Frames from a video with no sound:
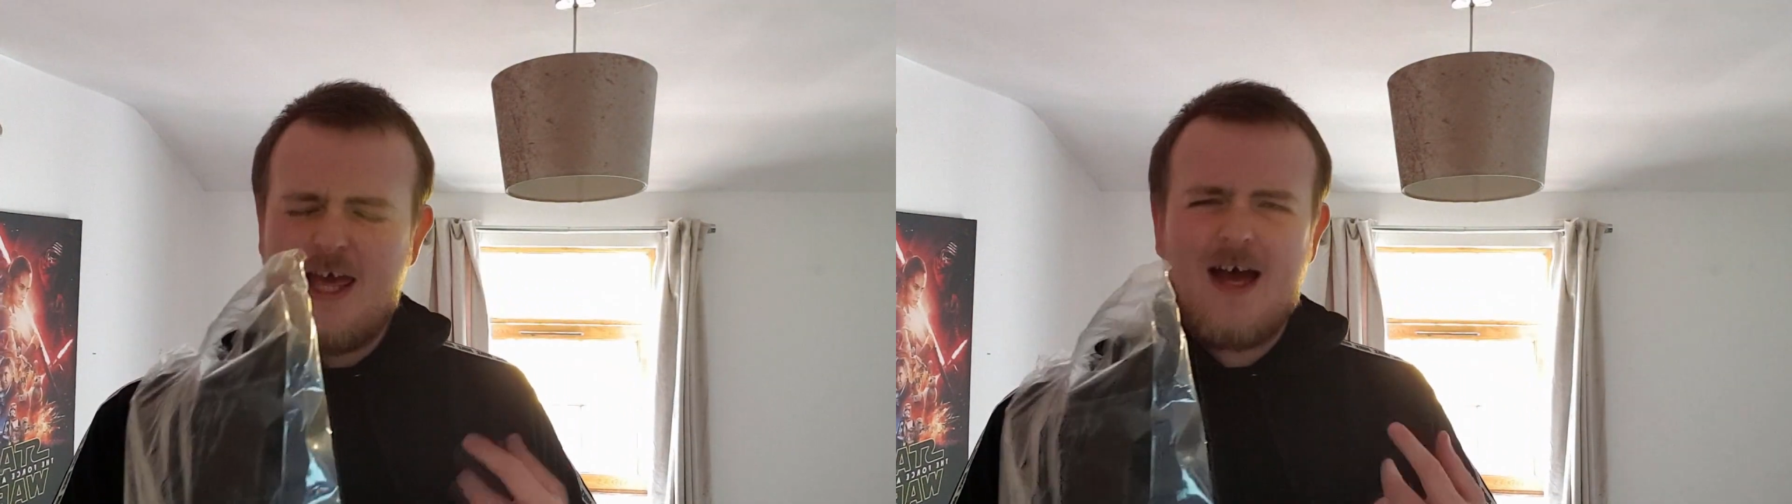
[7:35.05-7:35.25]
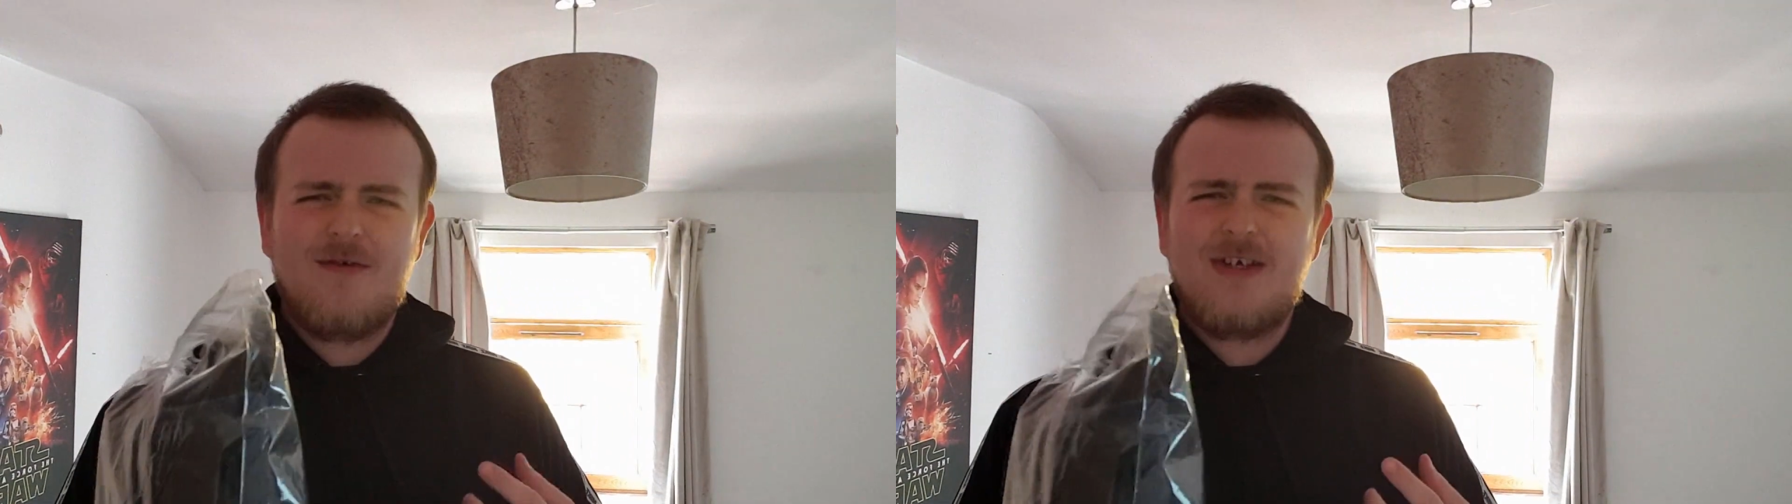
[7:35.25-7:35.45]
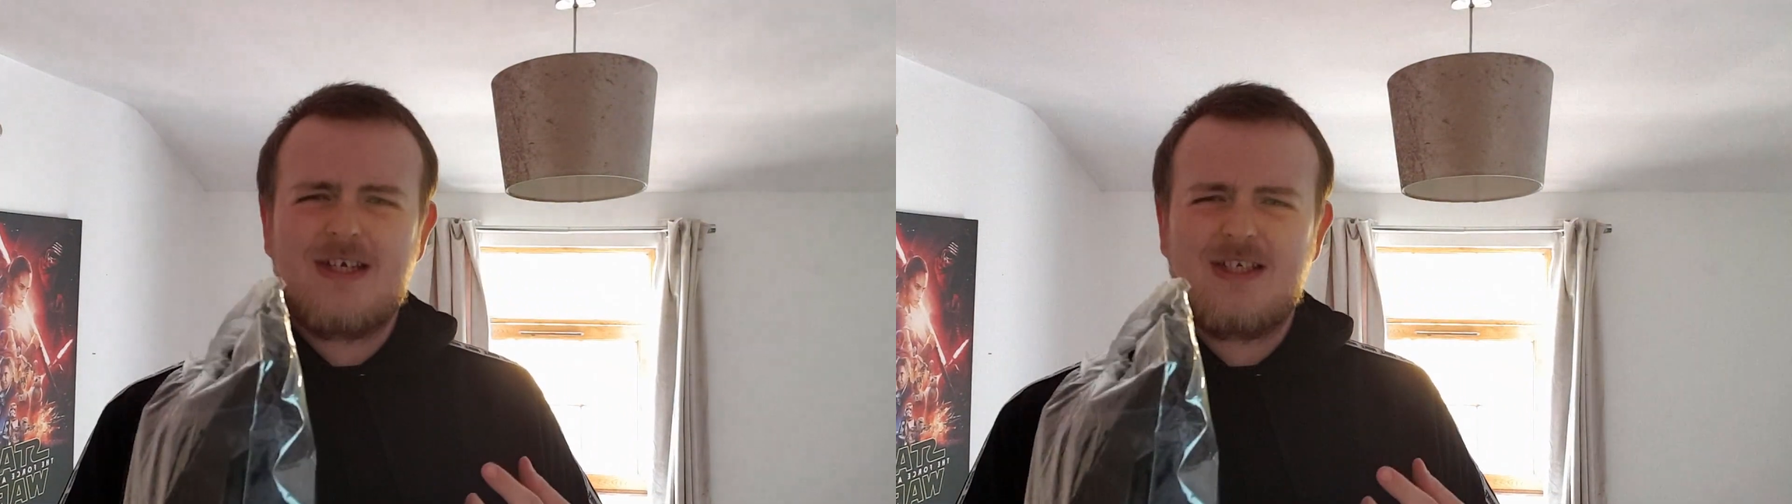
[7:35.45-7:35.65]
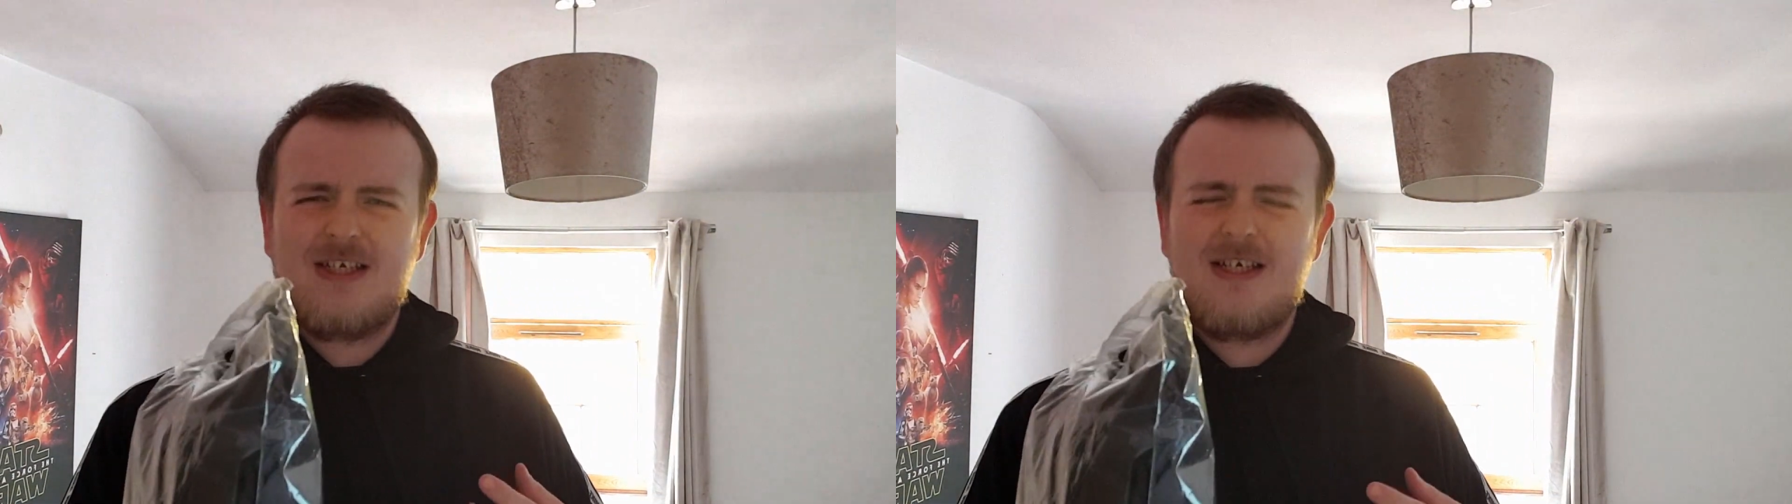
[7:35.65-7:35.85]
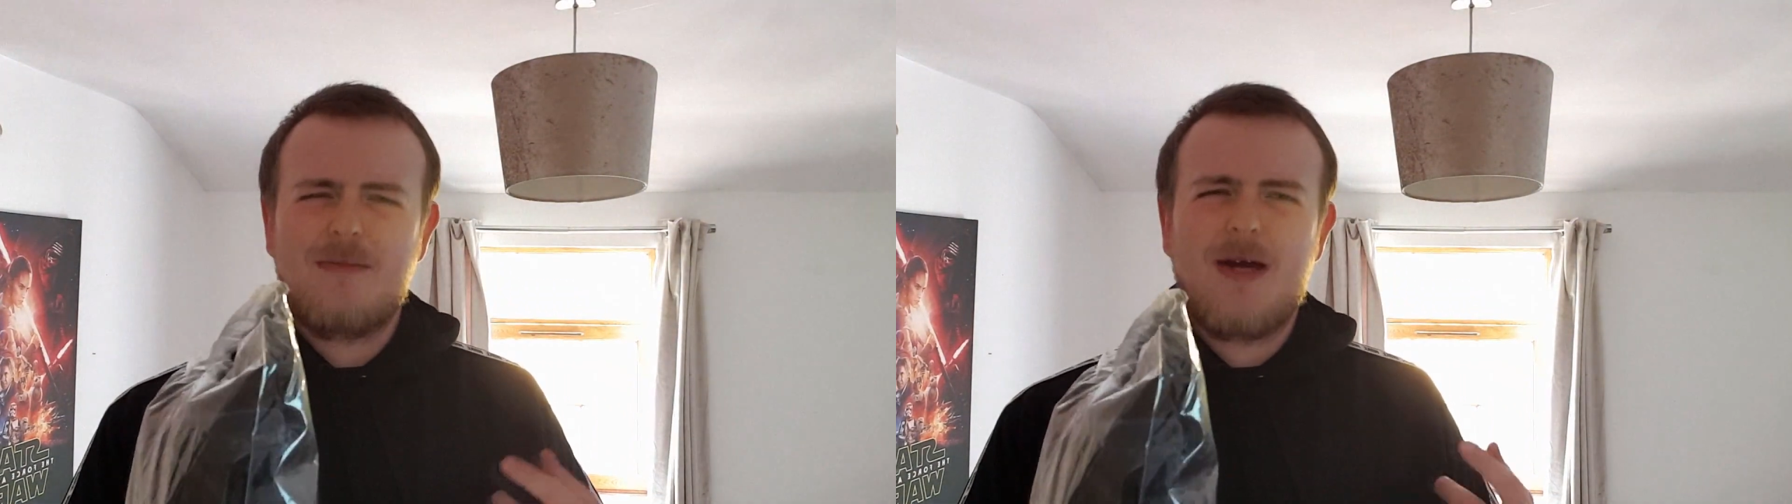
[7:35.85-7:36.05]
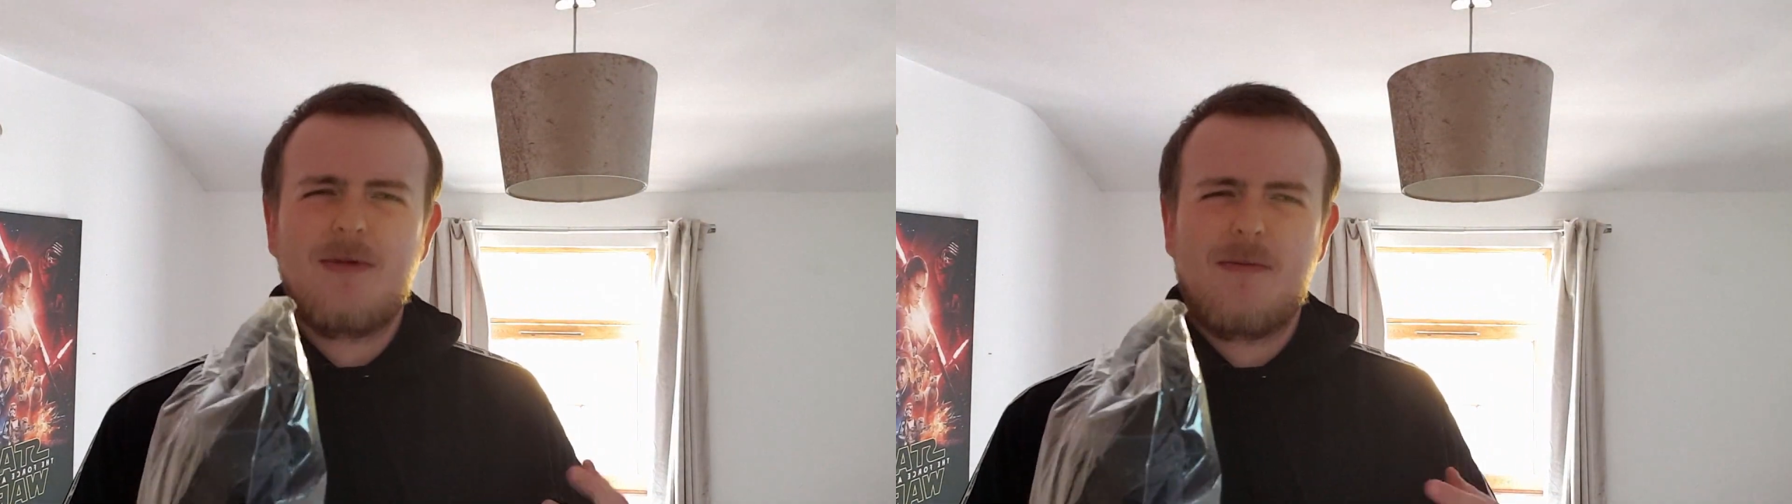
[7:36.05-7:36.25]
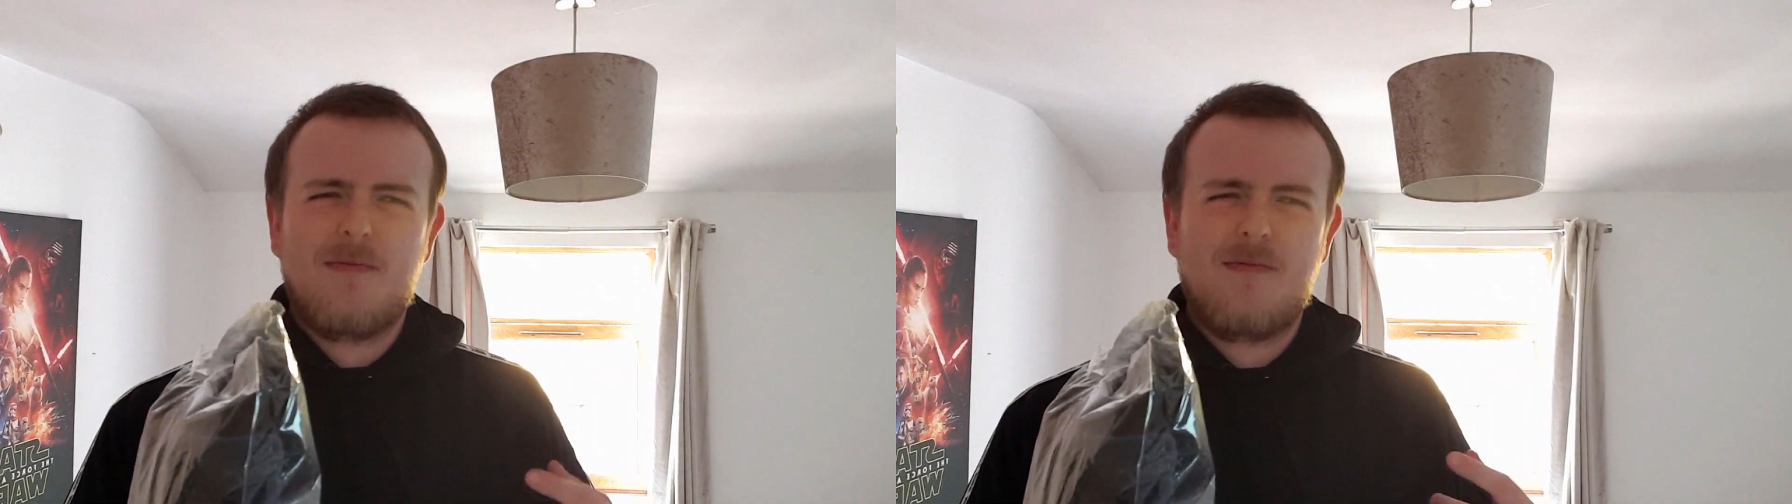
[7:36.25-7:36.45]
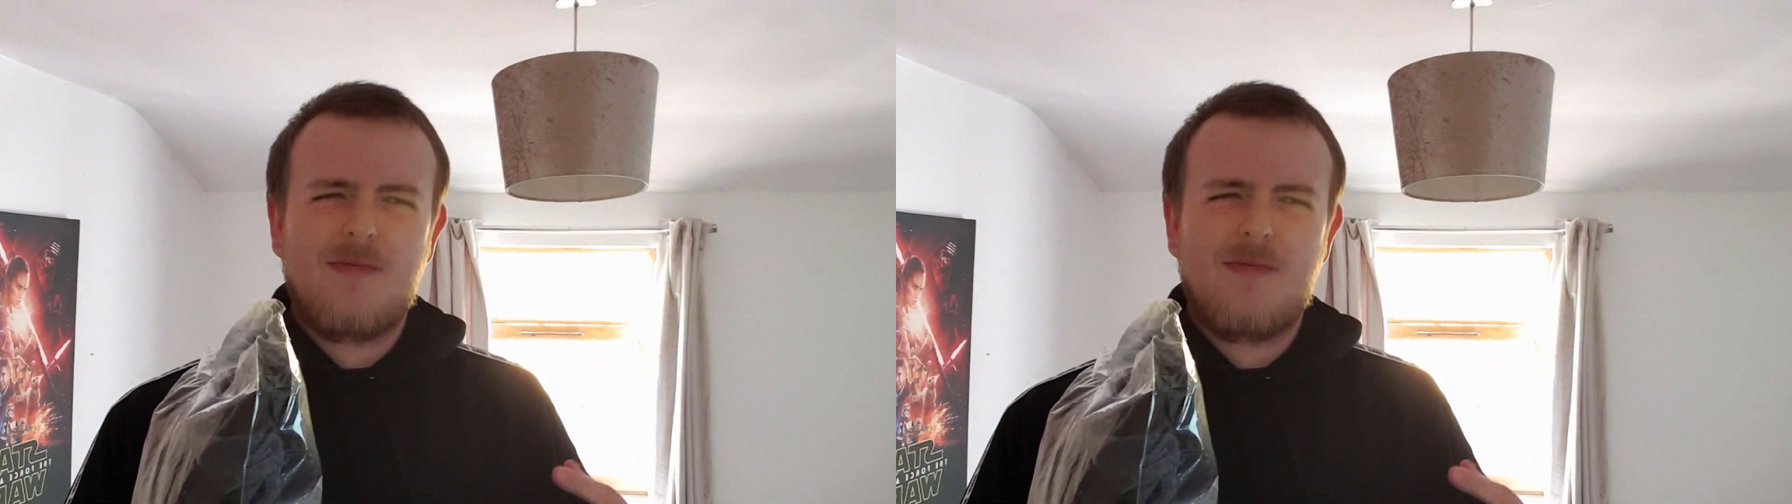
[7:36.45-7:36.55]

I think it's like, it might be